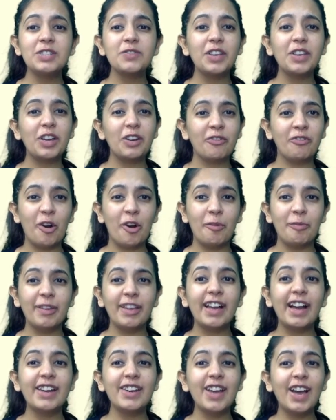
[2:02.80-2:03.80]
we are forming
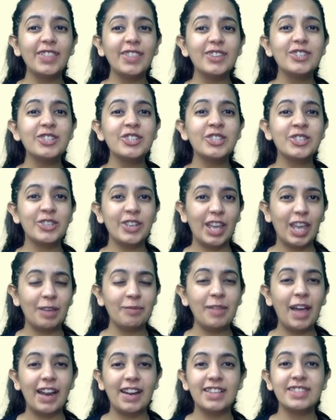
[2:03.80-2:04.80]
another shape
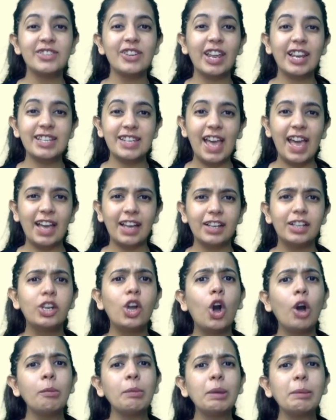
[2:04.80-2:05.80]
that is rectangle
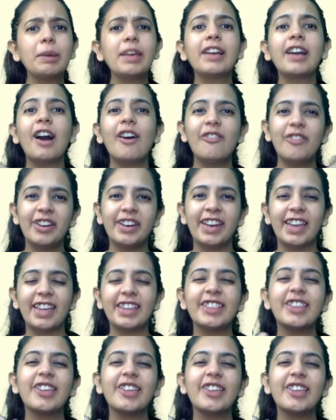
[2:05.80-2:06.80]
or maybe
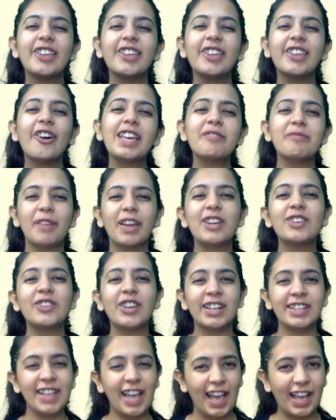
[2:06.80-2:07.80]
covering the already made
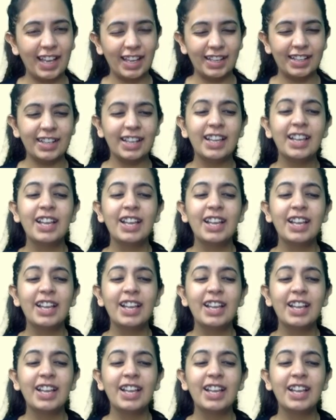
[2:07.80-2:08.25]
rectangle.